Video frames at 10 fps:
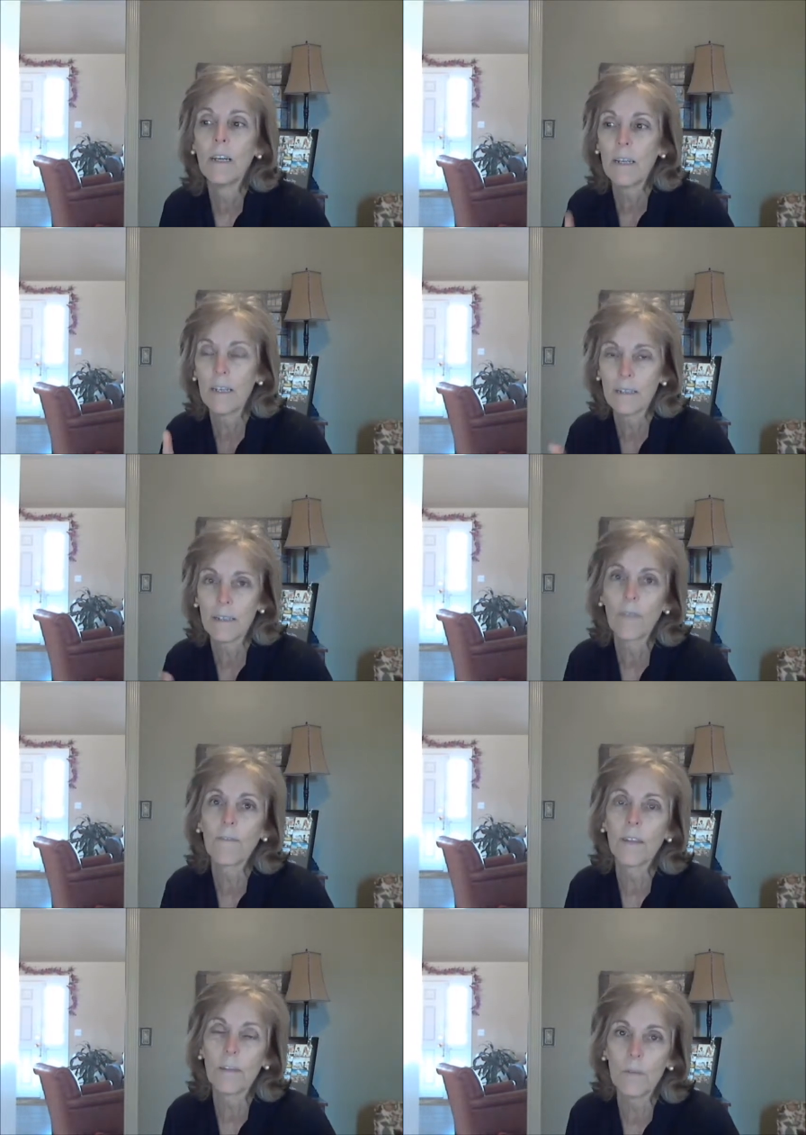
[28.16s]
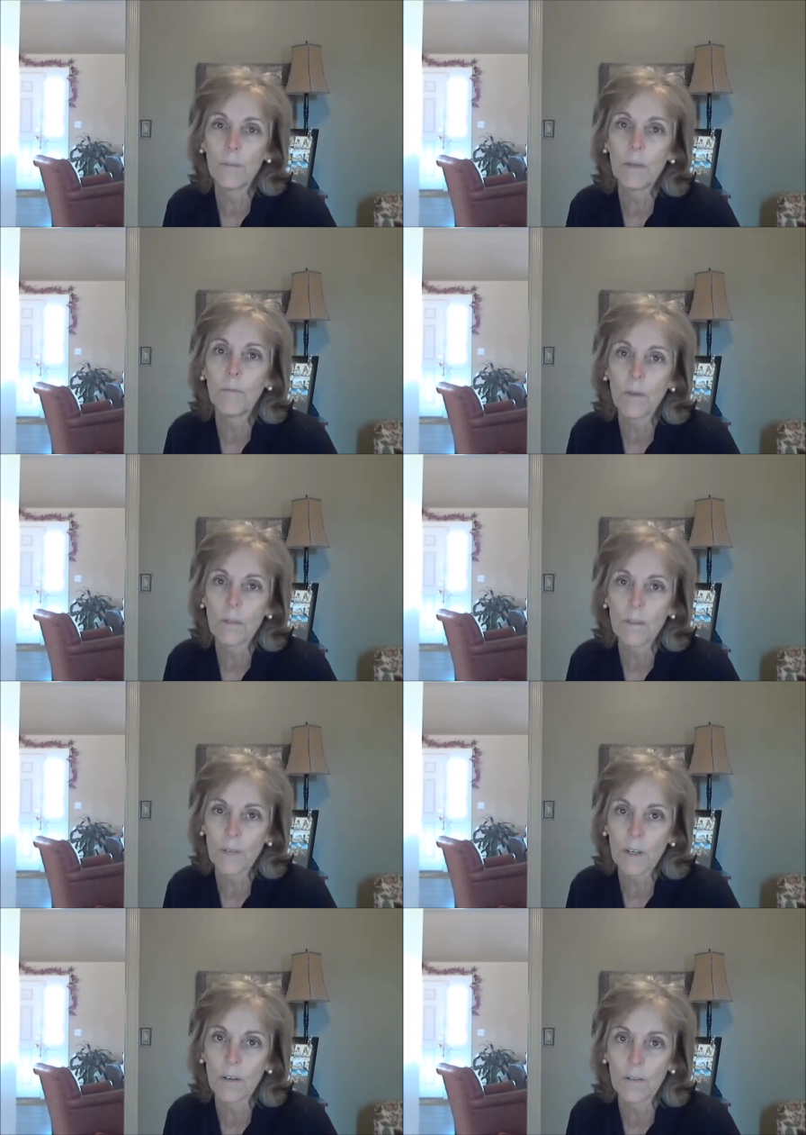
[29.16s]
it definitely will be more
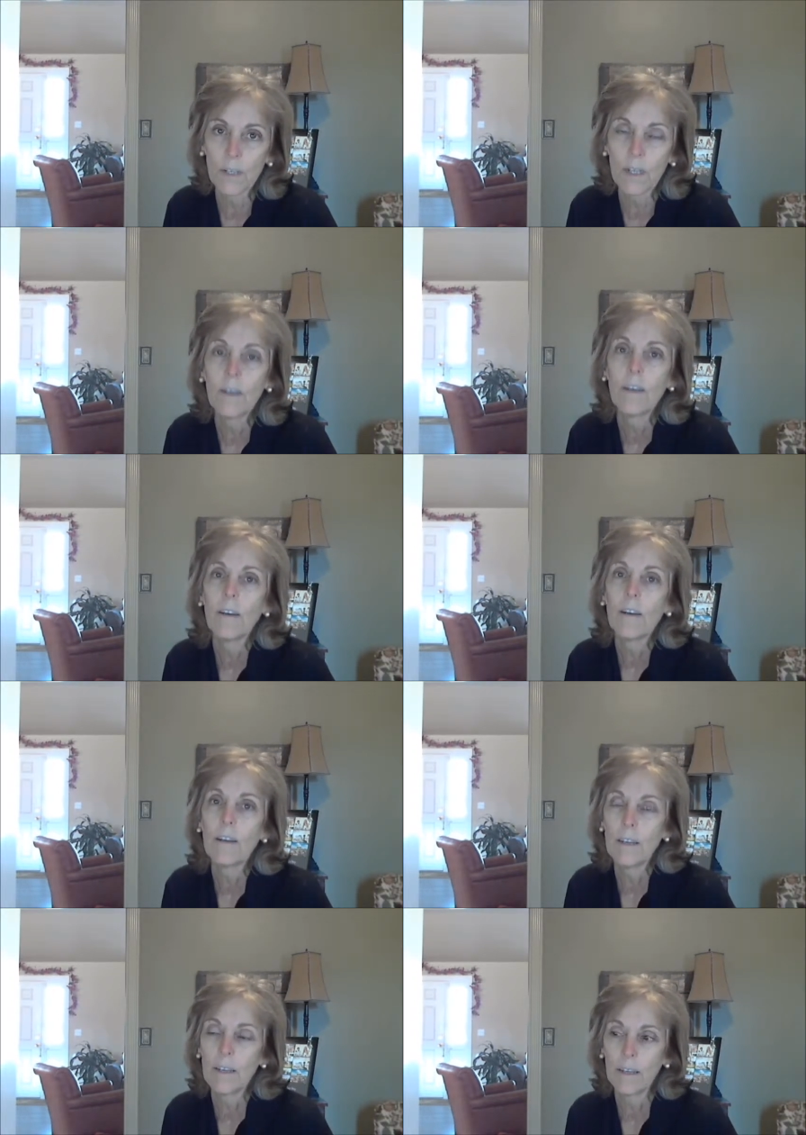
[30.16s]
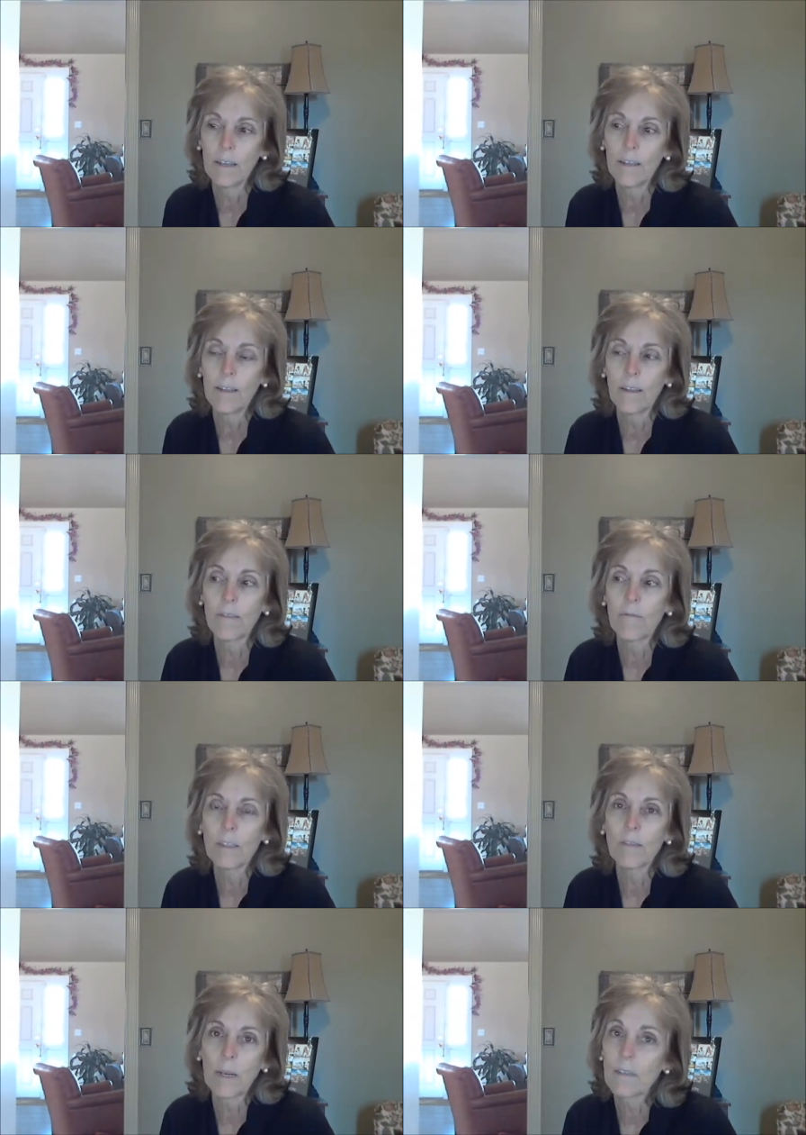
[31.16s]
difficult in the
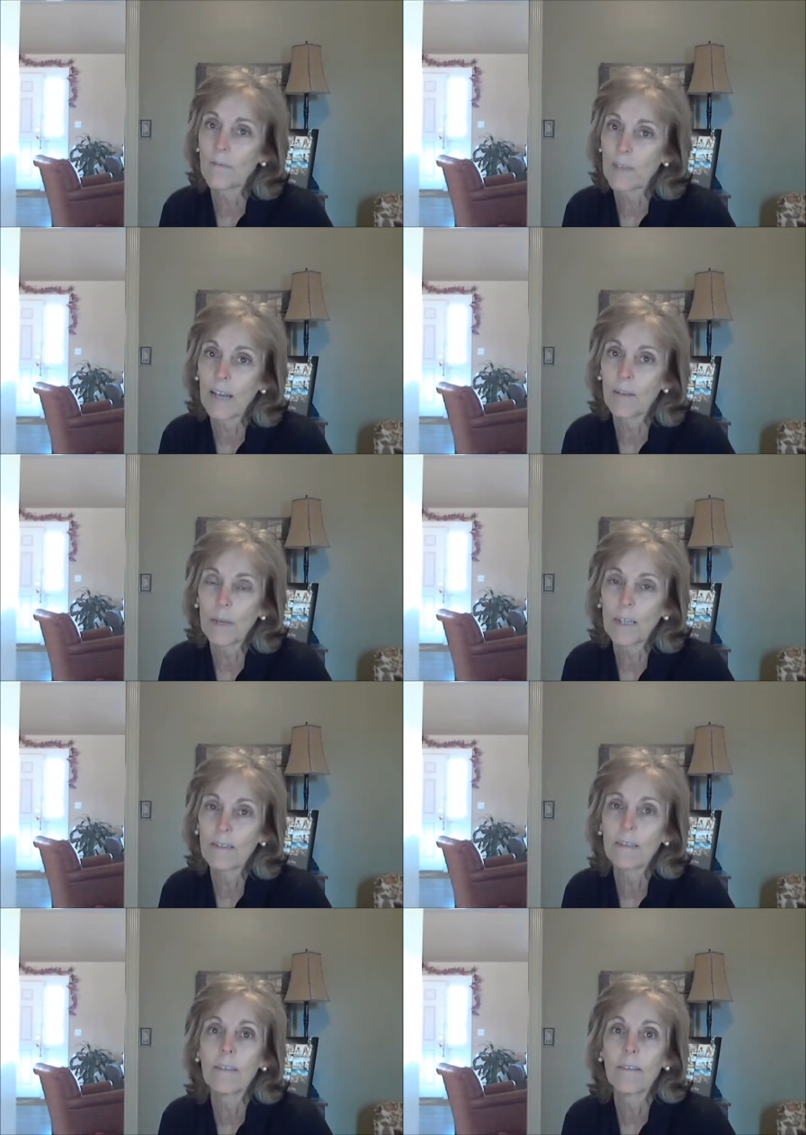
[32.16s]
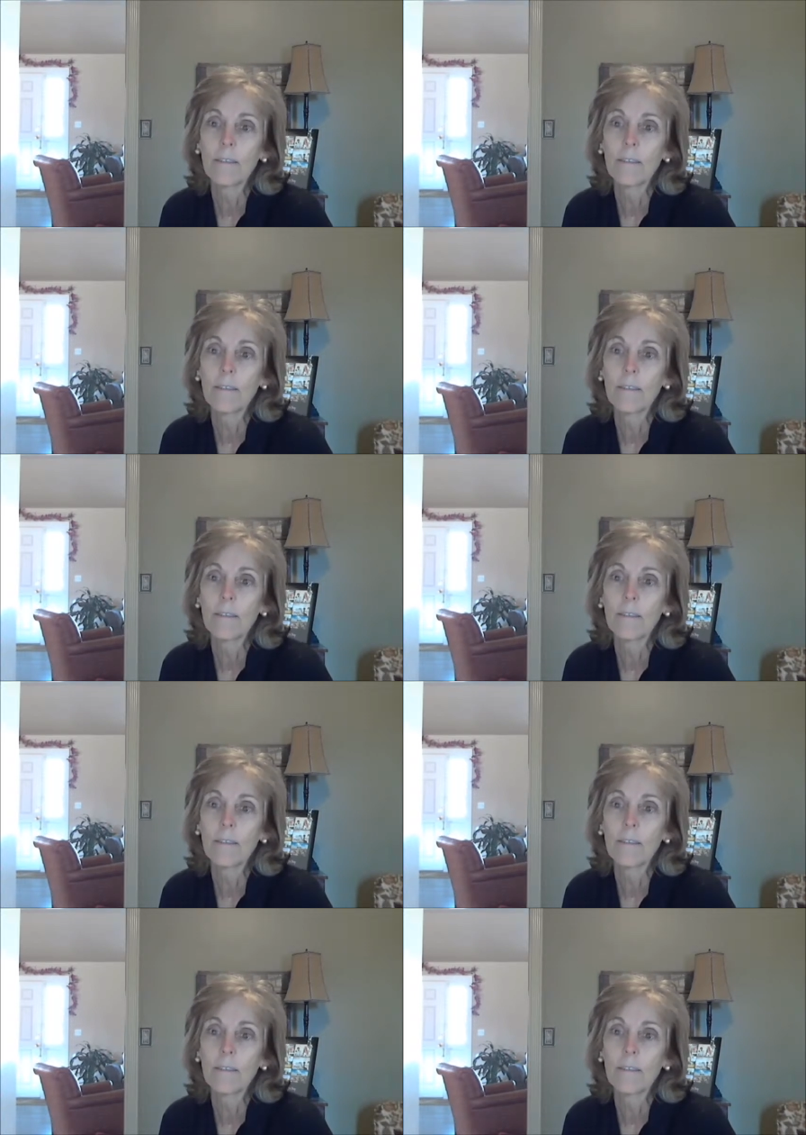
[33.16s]
respective database.